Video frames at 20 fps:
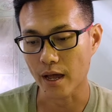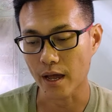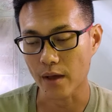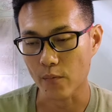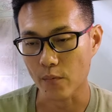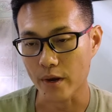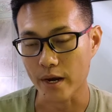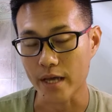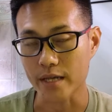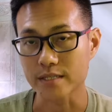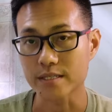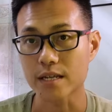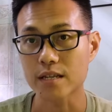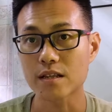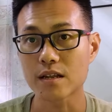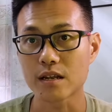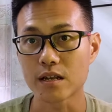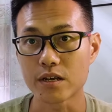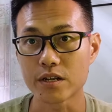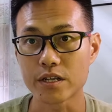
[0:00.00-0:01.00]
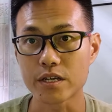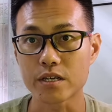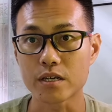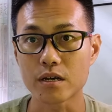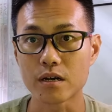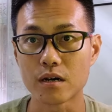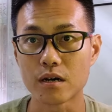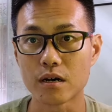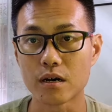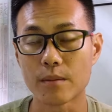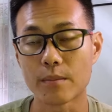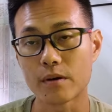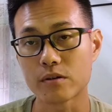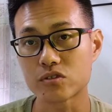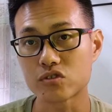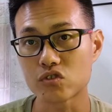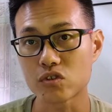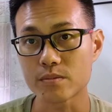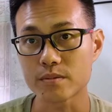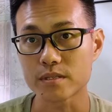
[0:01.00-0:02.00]
when I started learning about
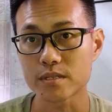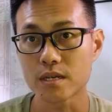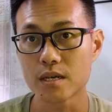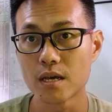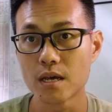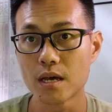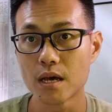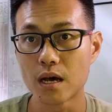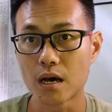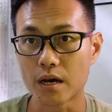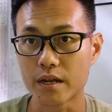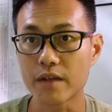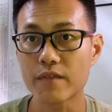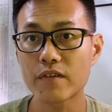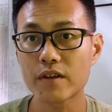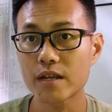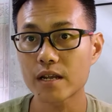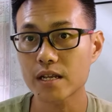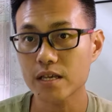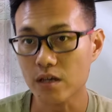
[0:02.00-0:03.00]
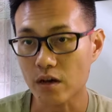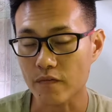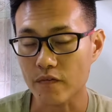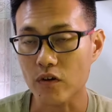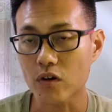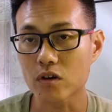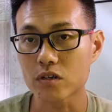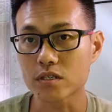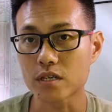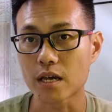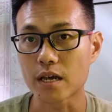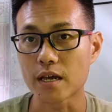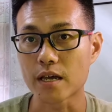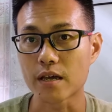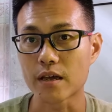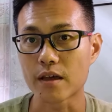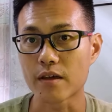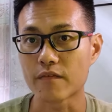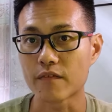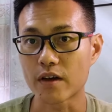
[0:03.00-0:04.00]
streams, definitely, of course, I
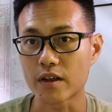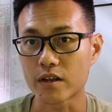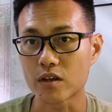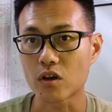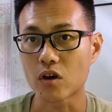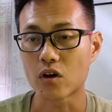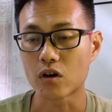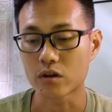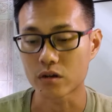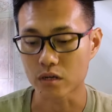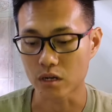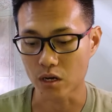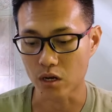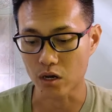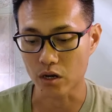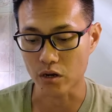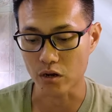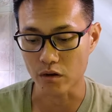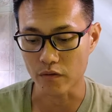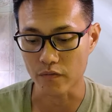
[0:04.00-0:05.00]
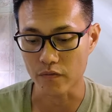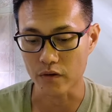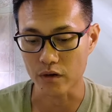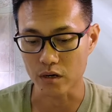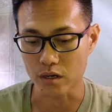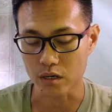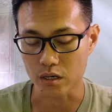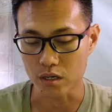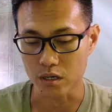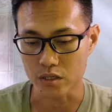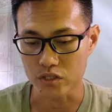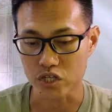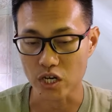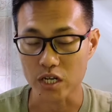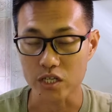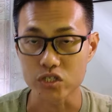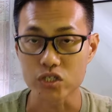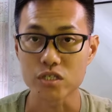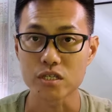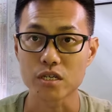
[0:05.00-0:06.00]
have undergone a lot of
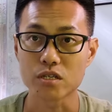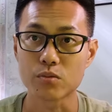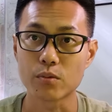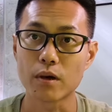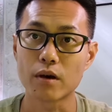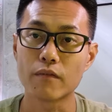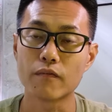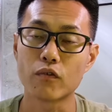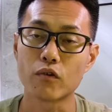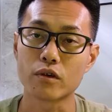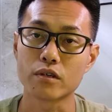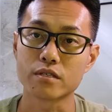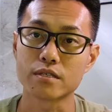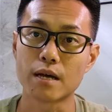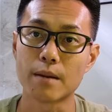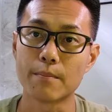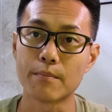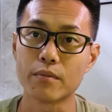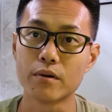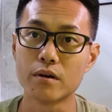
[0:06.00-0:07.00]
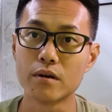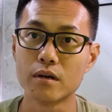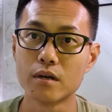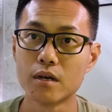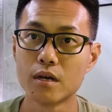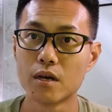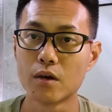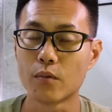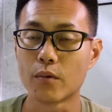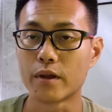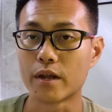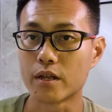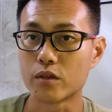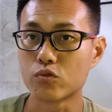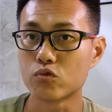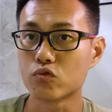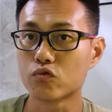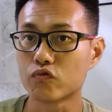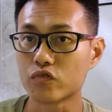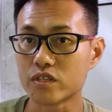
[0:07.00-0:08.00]
challenges as well. For example, when I
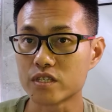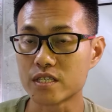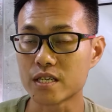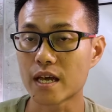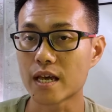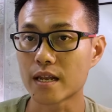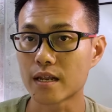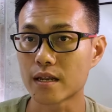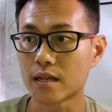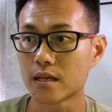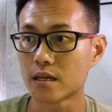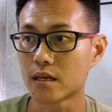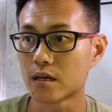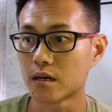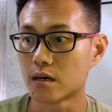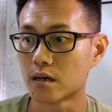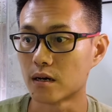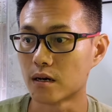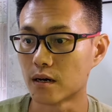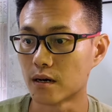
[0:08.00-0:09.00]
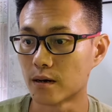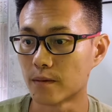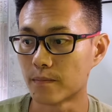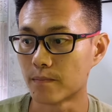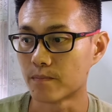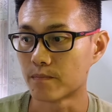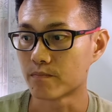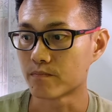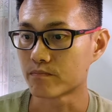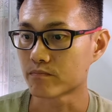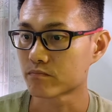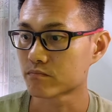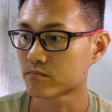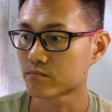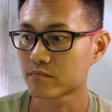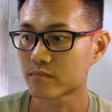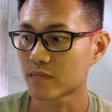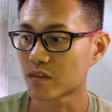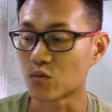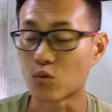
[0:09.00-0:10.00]
do reset,
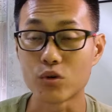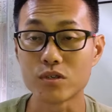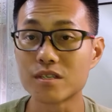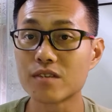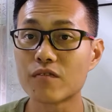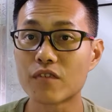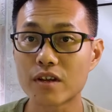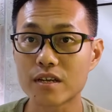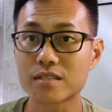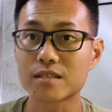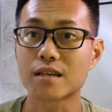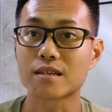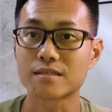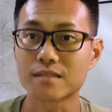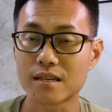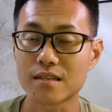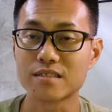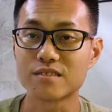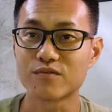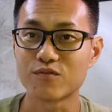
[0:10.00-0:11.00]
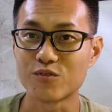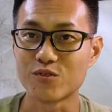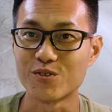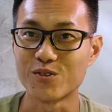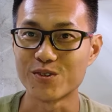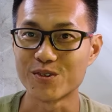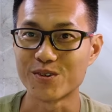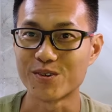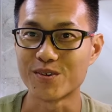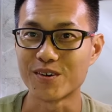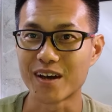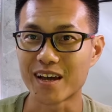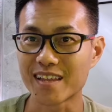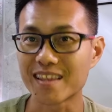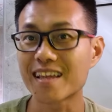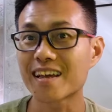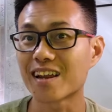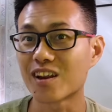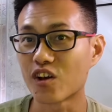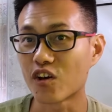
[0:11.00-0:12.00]
it wasn't very successful. I
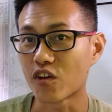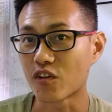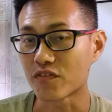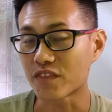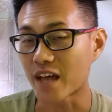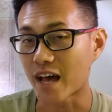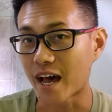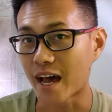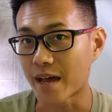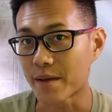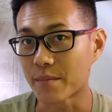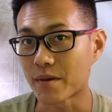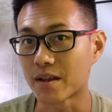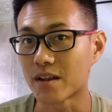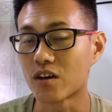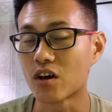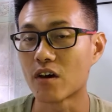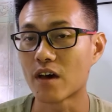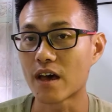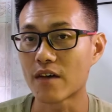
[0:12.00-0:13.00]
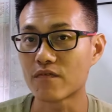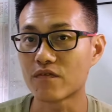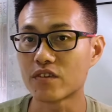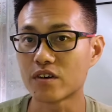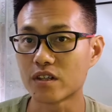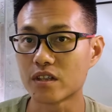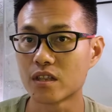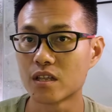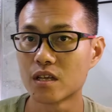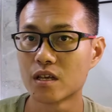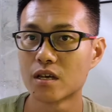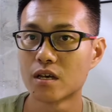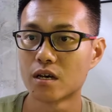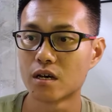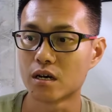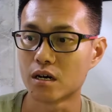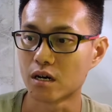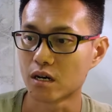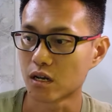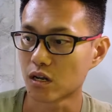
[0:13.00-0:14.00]
take a lot of time, a lot of effort,
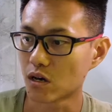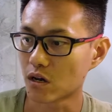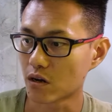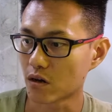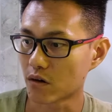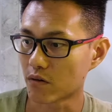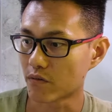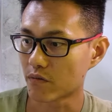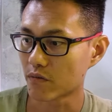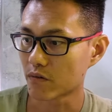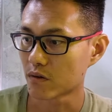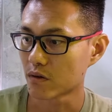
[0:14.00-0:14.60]
a lot of